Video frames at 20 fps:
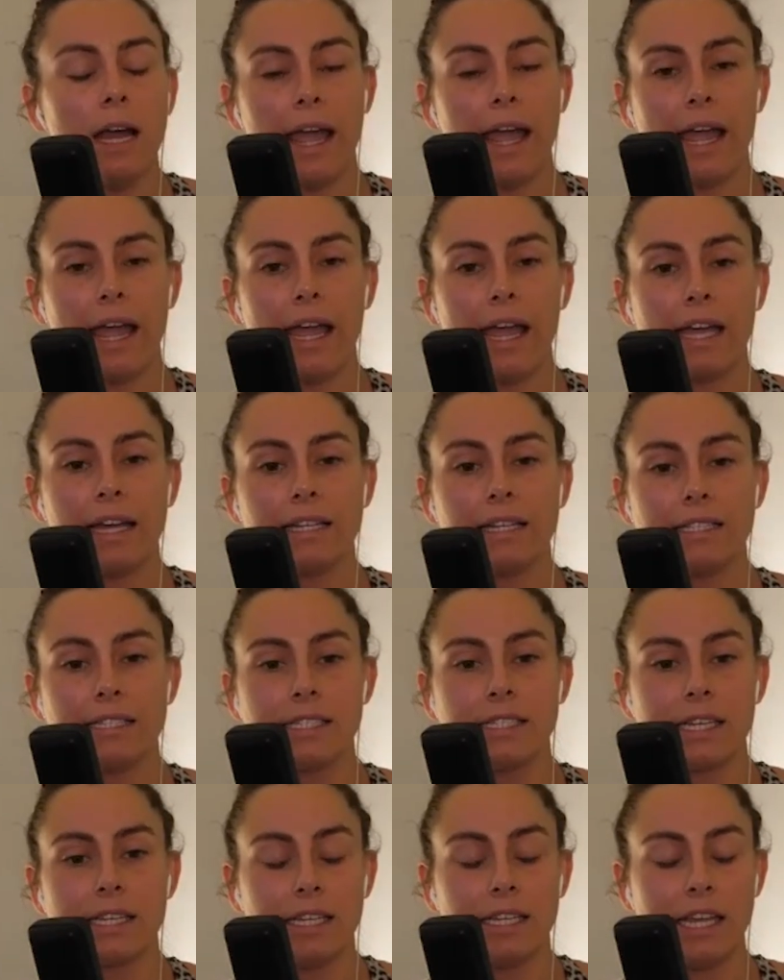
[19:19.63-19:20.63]

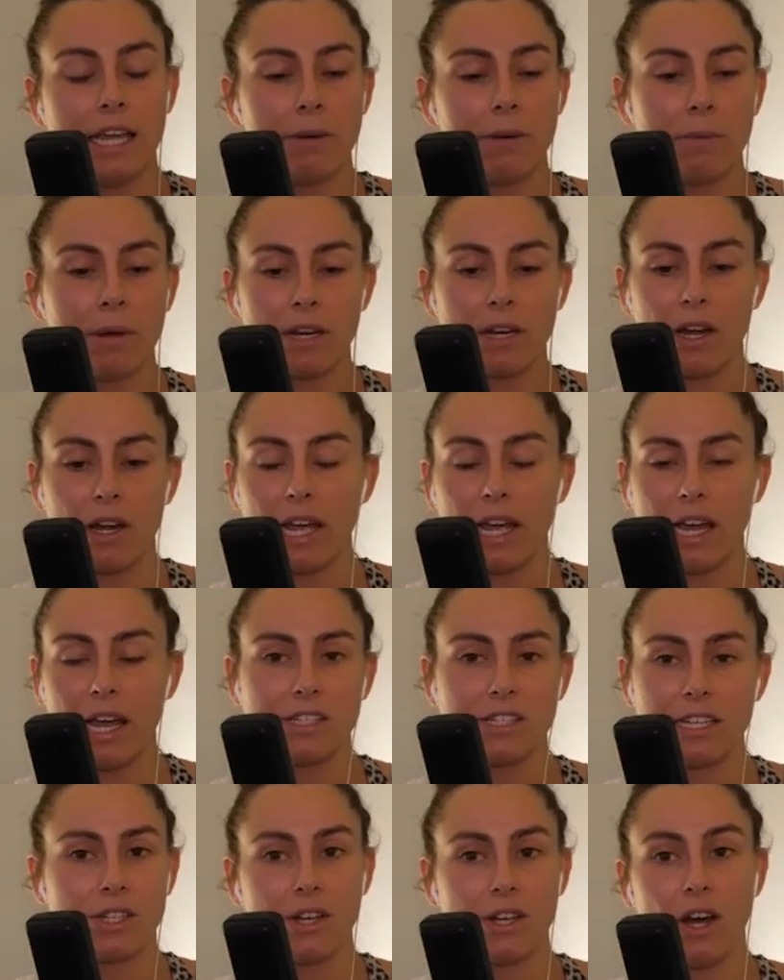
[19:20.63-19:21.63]
And yep, and I
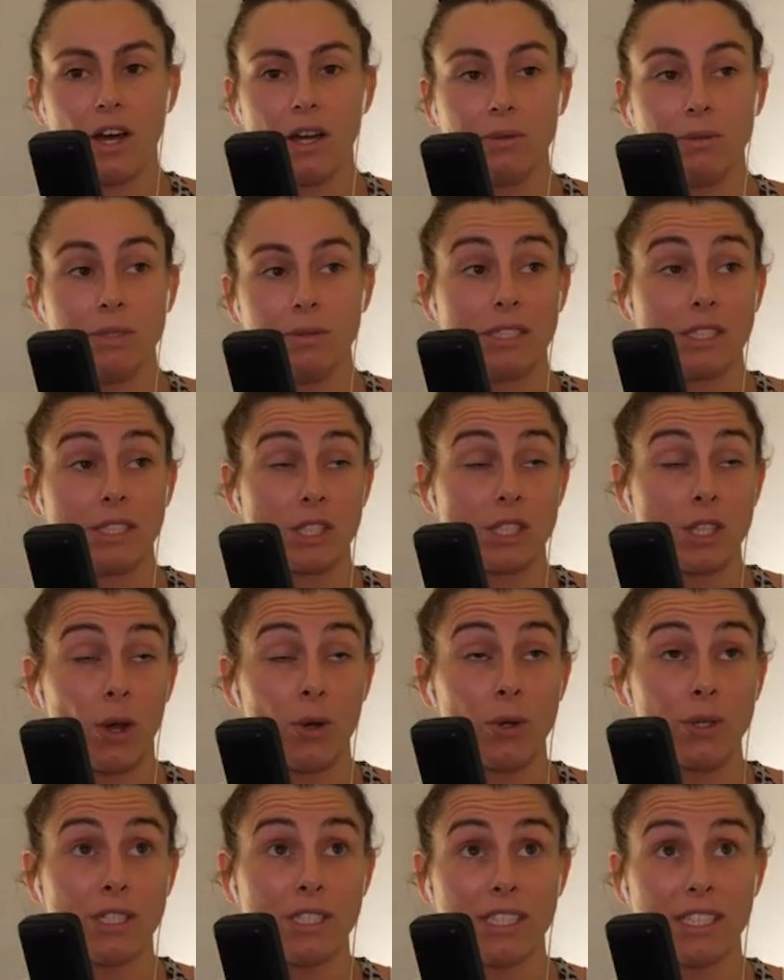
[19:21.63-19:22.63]
had to, I was
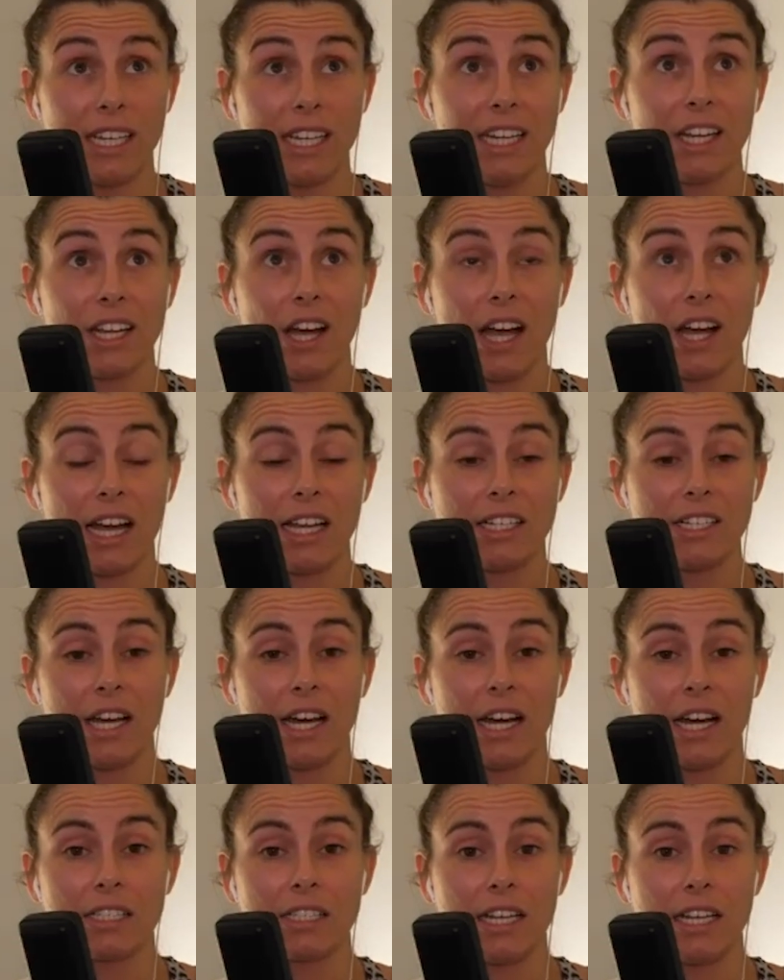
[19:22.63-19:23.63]
so sick. I had
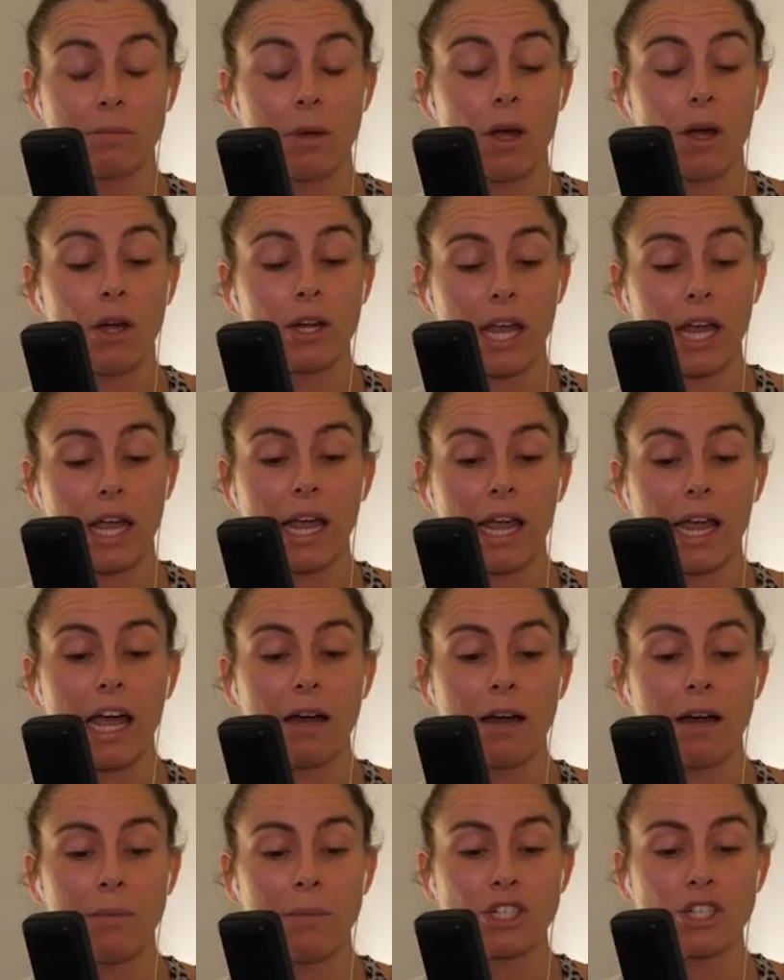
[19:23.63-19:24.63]
to ask them, okay,
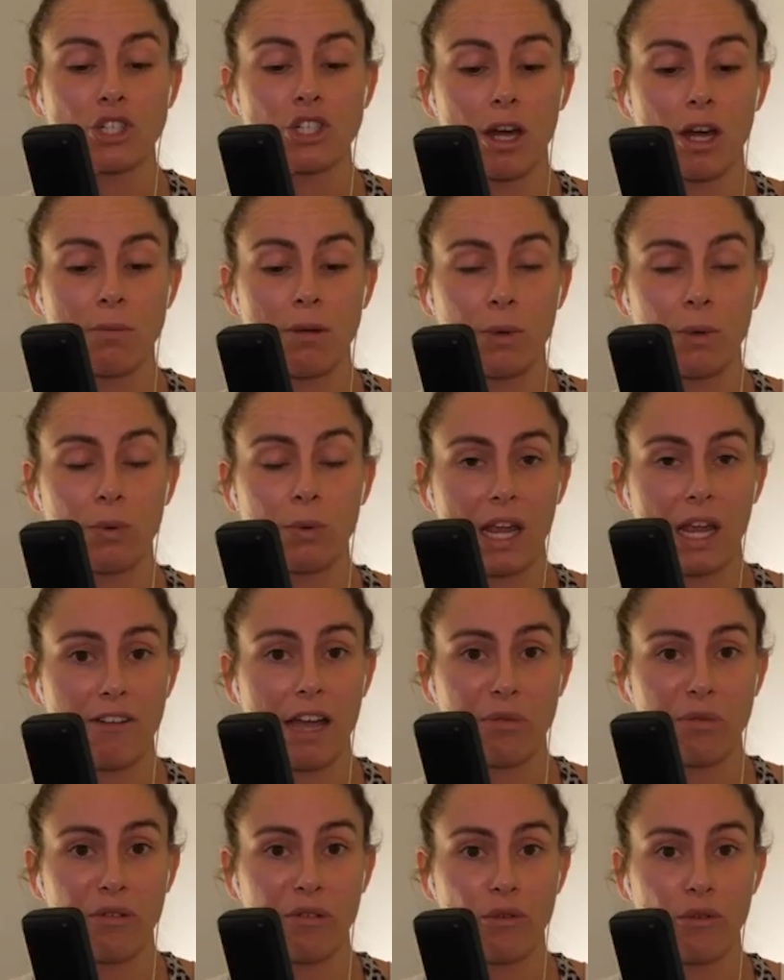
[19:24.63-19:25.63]
how much time do we
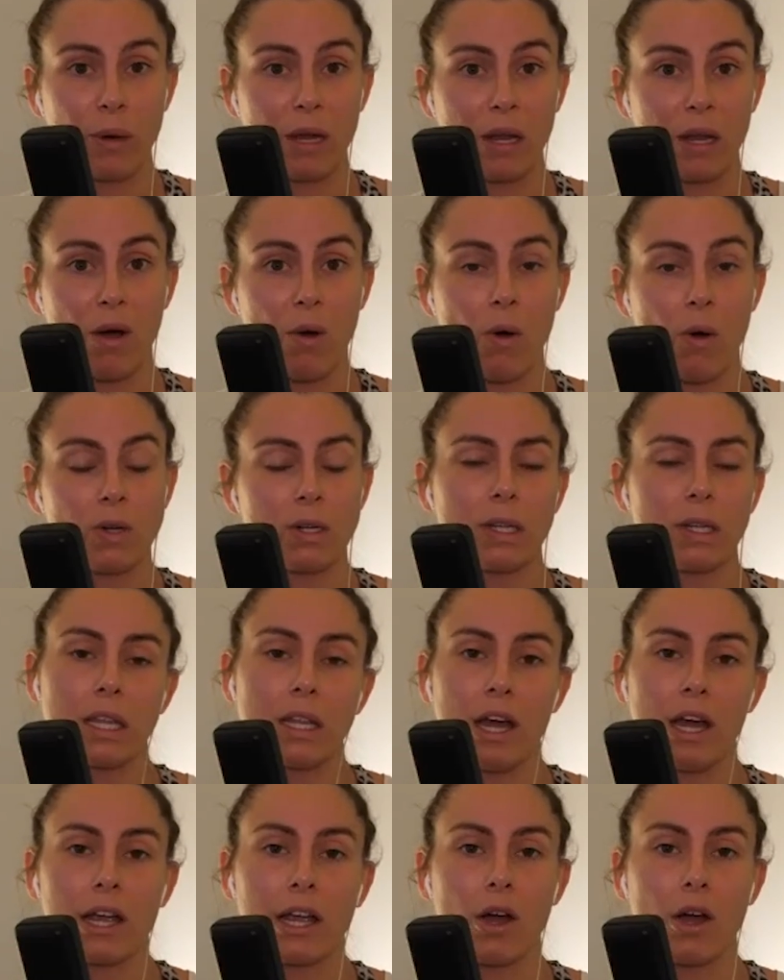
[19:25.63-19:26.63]
have before we go on? And
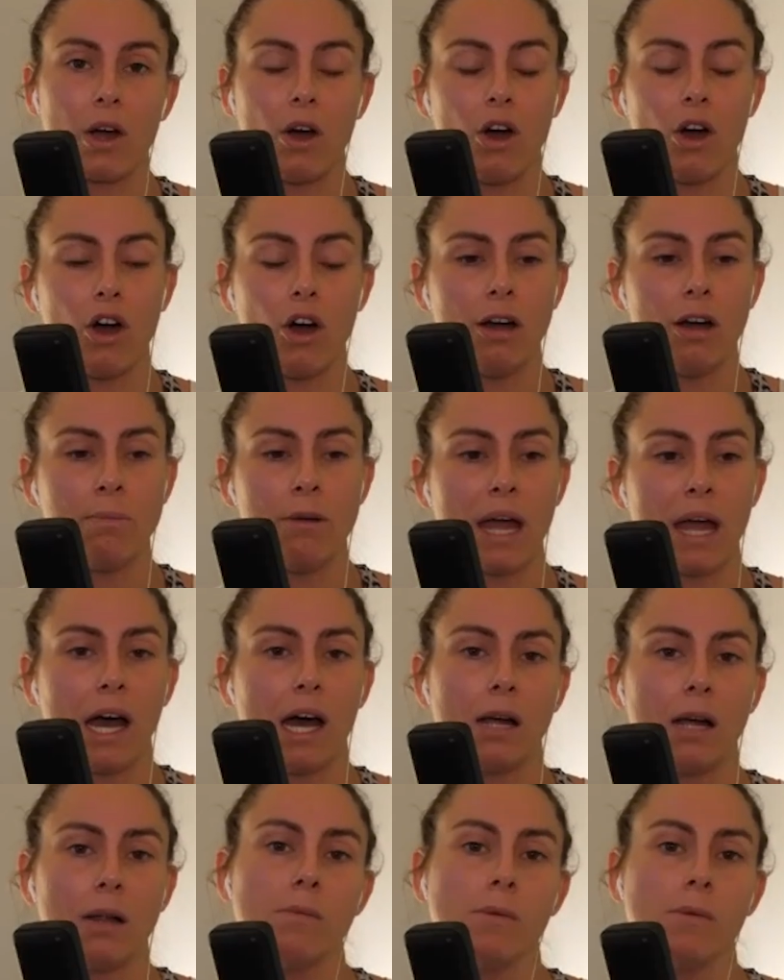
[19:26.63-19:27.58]
they're like, oh, about